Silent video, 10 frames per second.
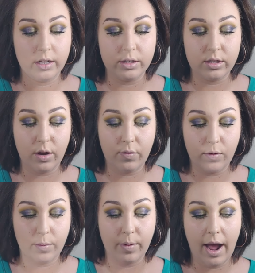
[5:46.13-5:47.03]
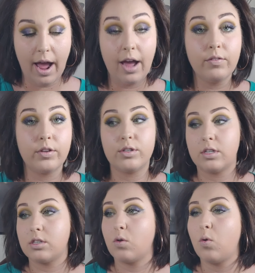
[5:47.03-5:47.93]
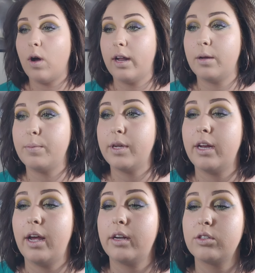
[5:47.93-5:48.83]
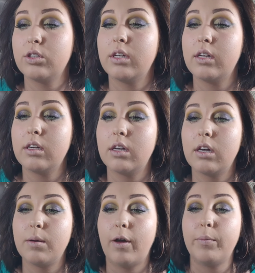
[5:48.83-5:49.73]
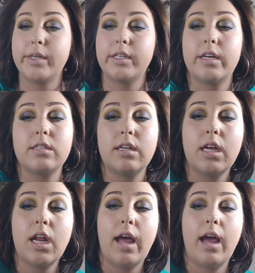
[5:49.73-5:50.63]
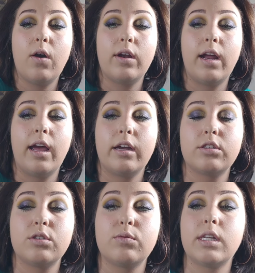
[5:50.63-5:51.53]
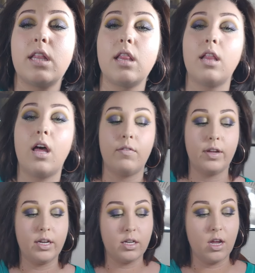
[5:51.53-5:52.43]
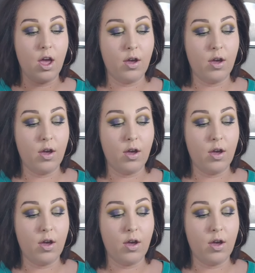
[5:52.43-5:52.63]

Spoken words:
So I have used this quite a bit actually. I've been testing it out and I actually really love it.